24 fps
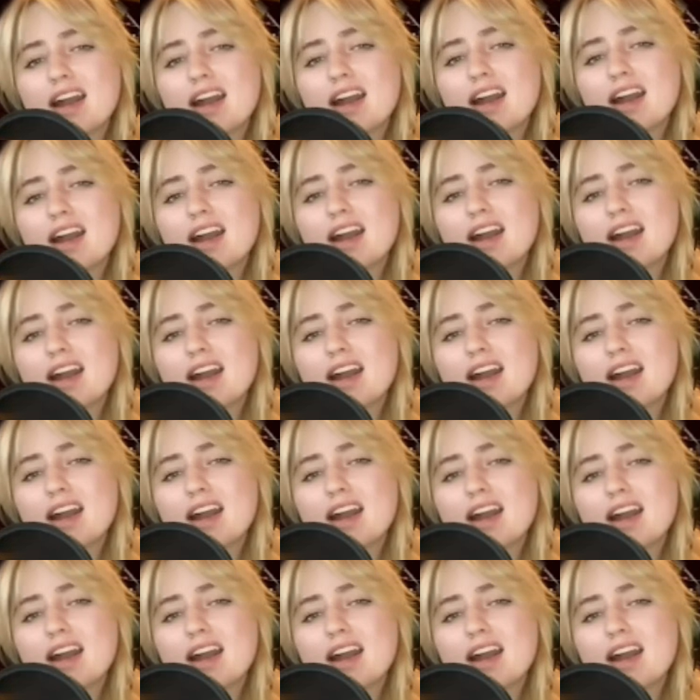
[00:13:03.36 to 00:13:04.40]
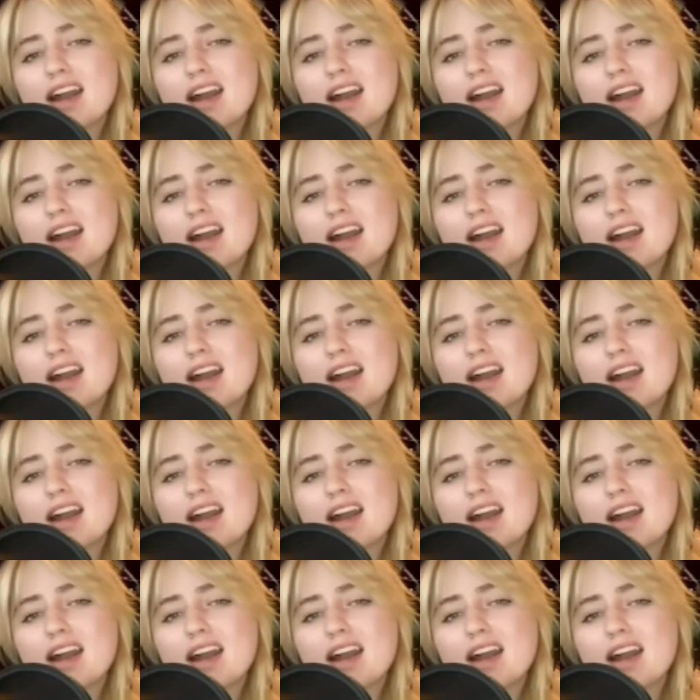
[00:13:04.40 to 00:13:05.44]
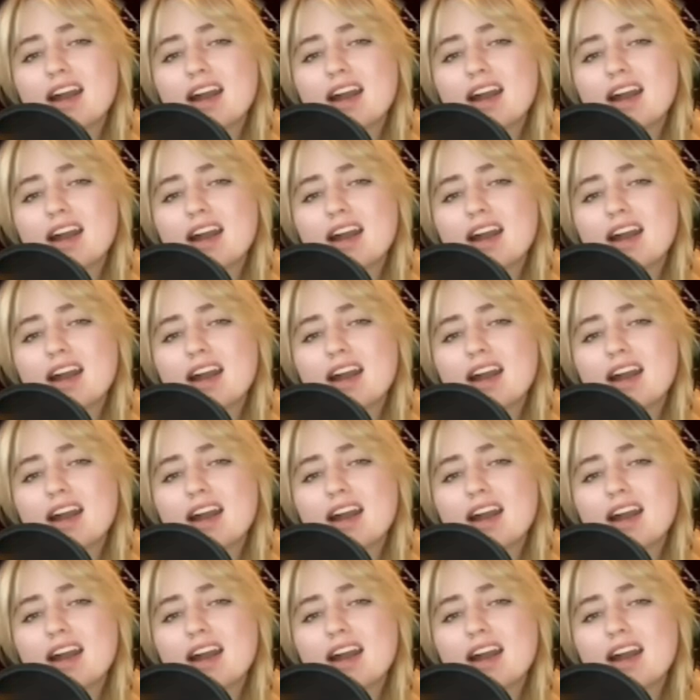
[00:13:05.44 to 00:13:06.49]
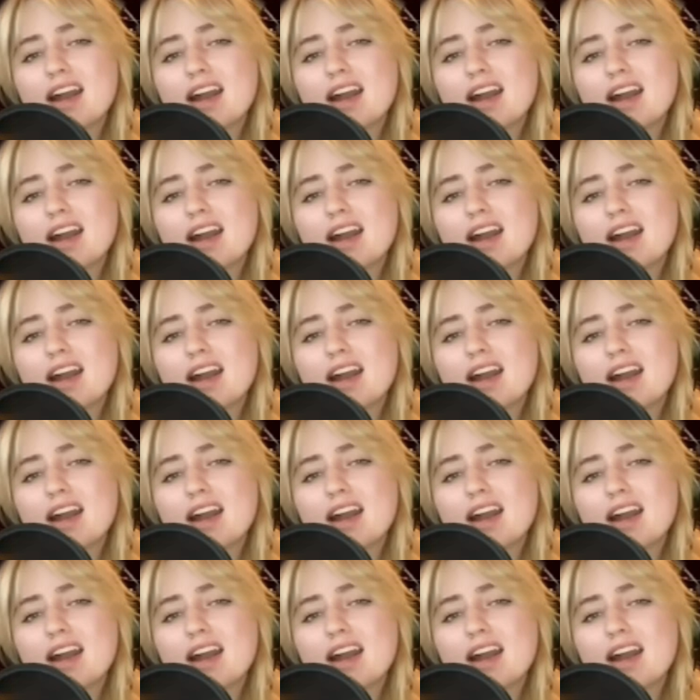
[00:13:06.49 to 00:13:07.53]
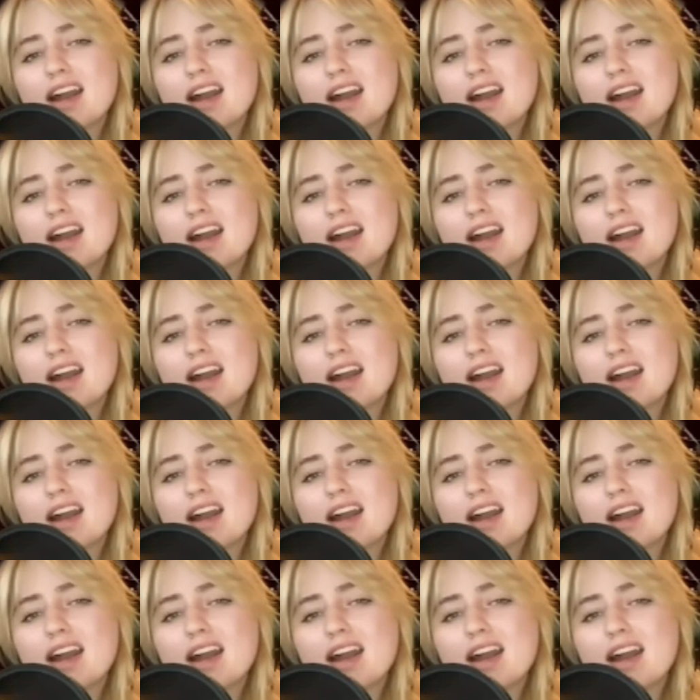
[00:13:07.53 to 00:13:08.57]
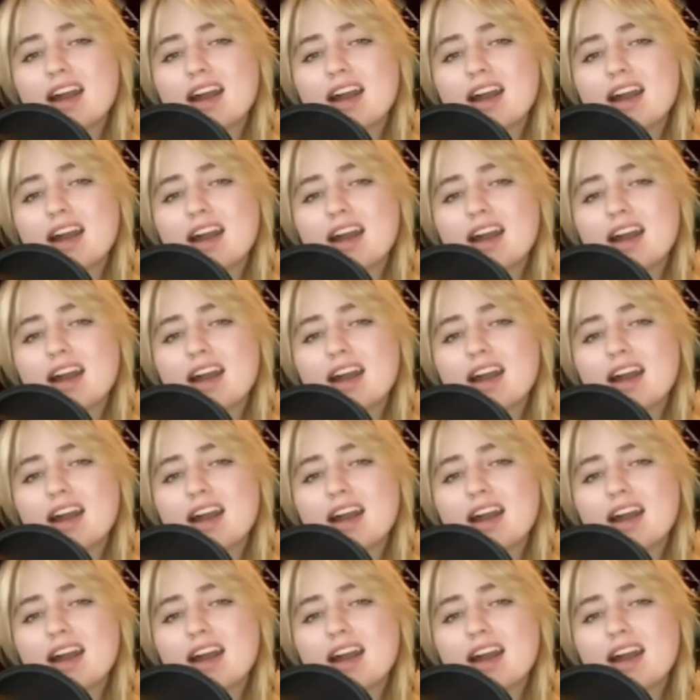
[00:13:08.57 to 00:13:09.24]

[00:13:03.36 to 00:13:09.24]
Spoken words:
No words are spoken by the person on screen.